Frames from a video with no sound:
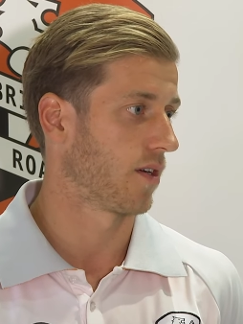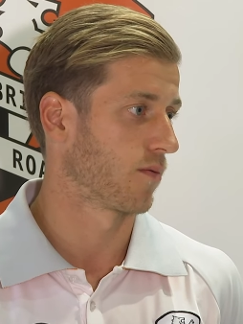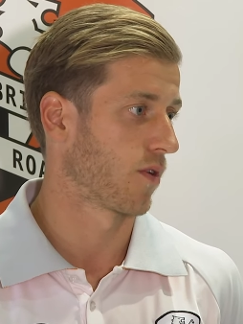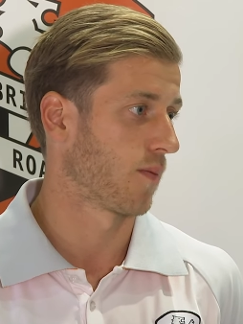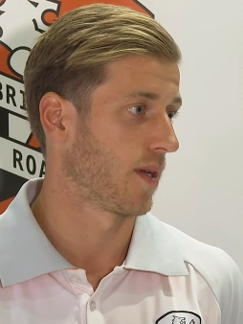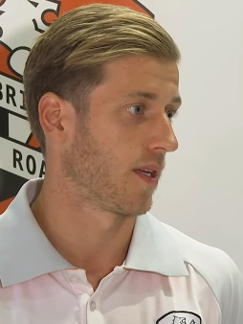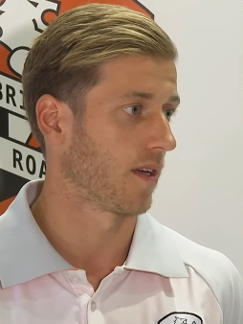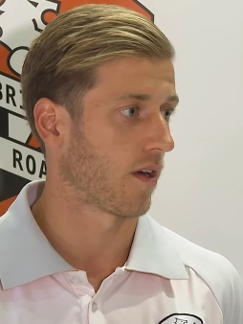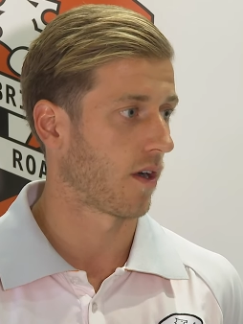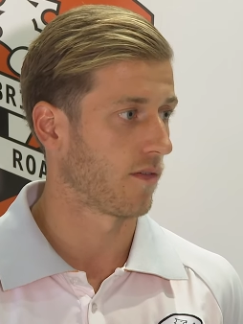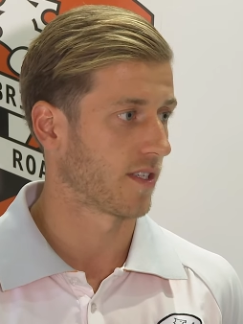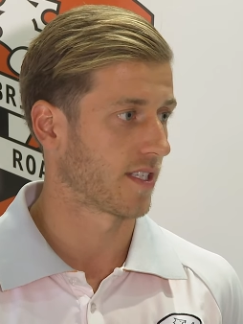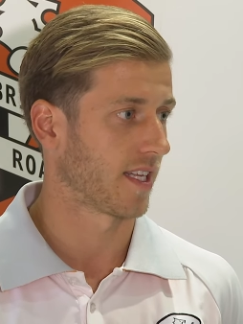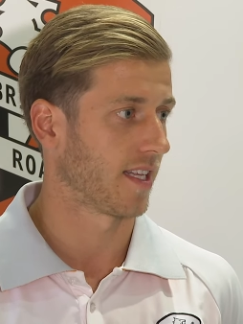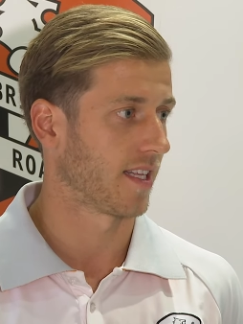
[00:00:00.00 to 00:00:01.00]
Robbie,
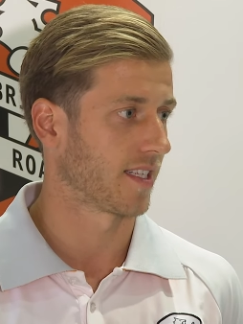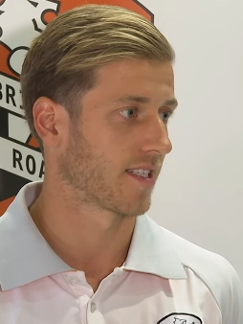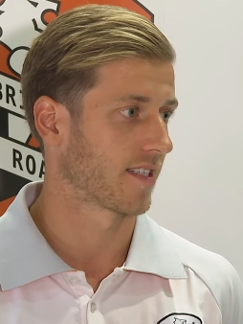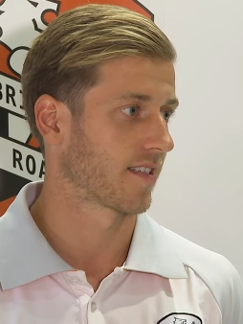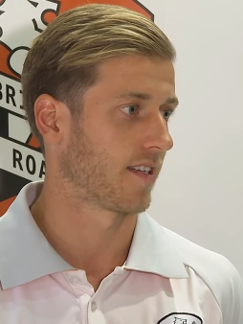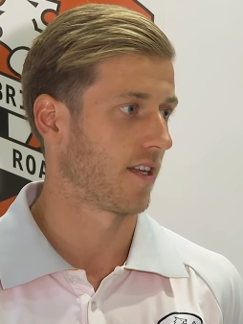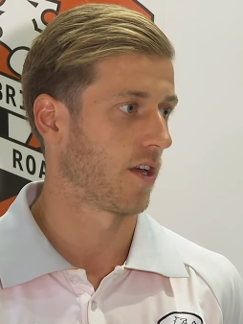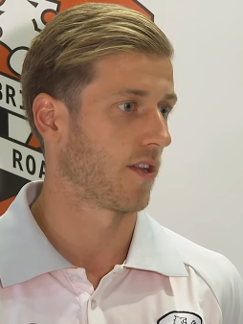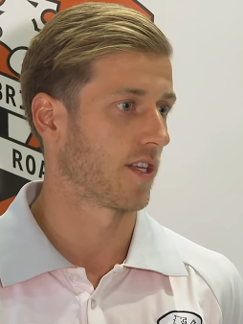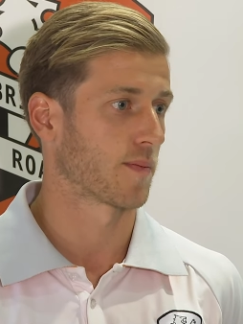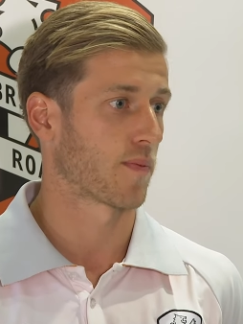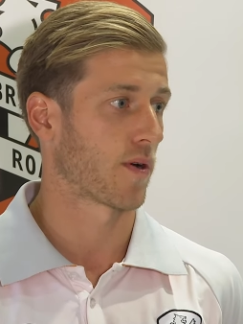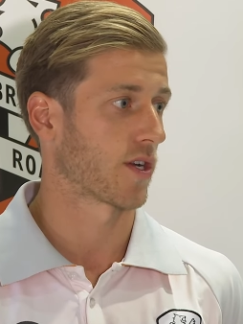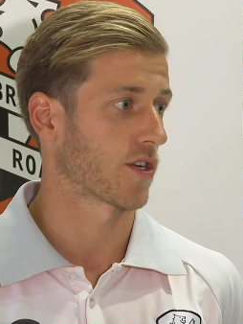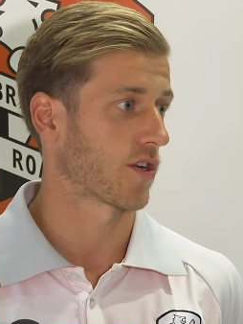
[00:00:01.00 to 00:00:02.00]
obviously there's
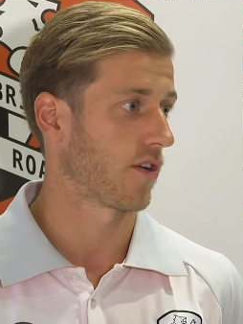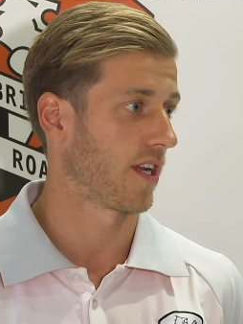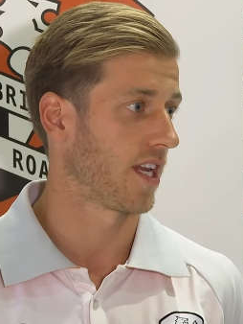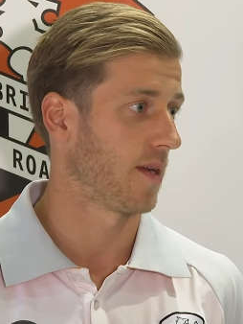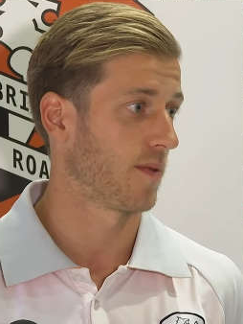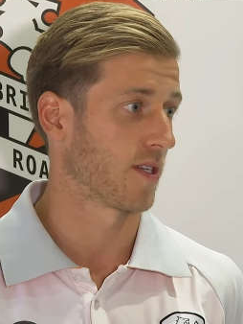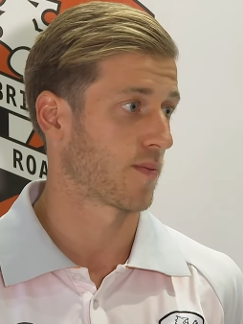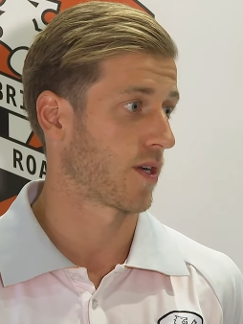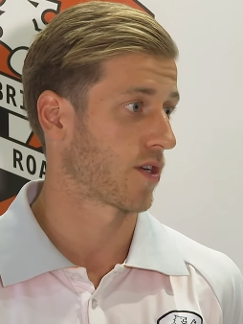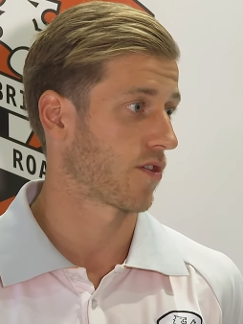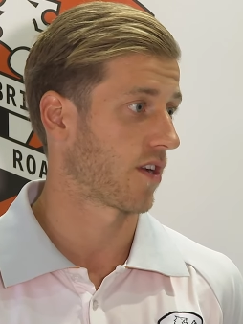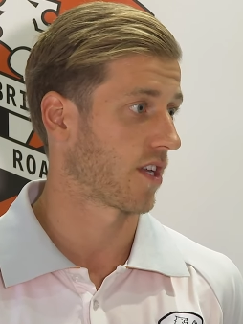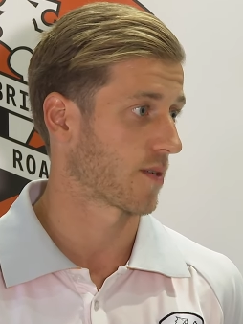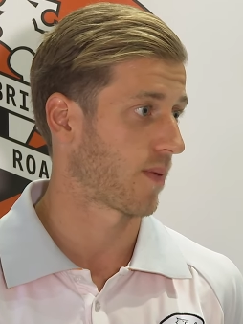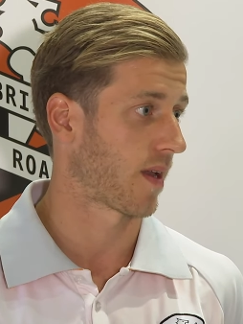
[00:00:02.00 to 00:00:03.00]
pressure on him, there's pressure
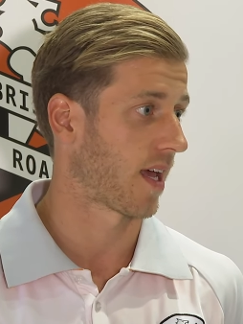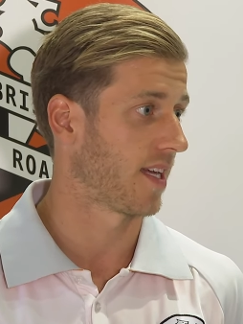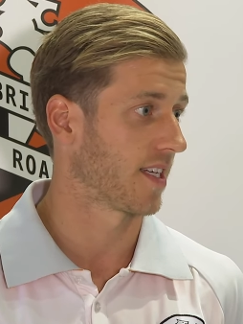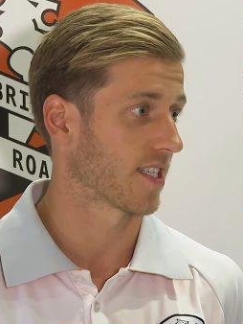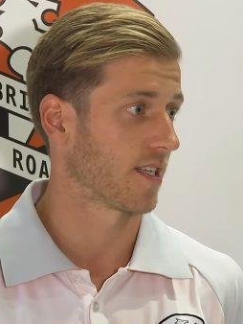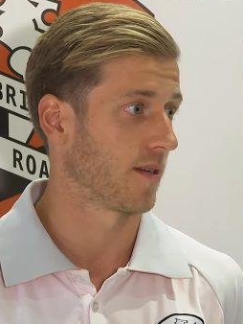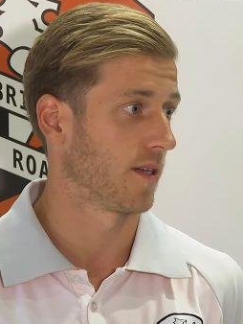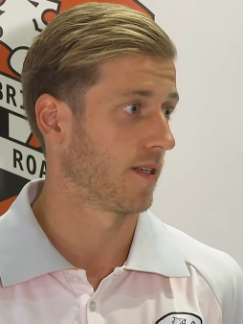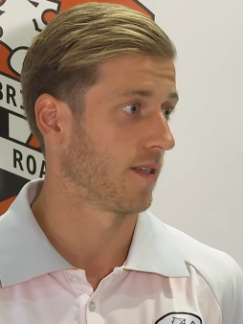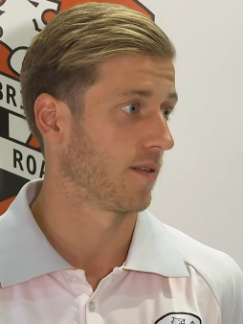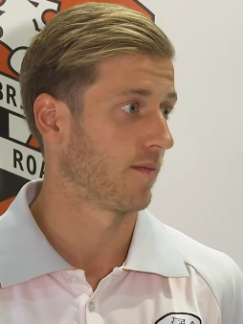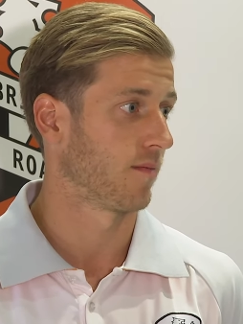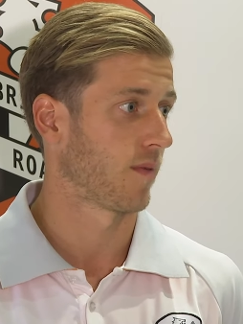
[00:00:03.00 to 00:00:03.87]
on us players to,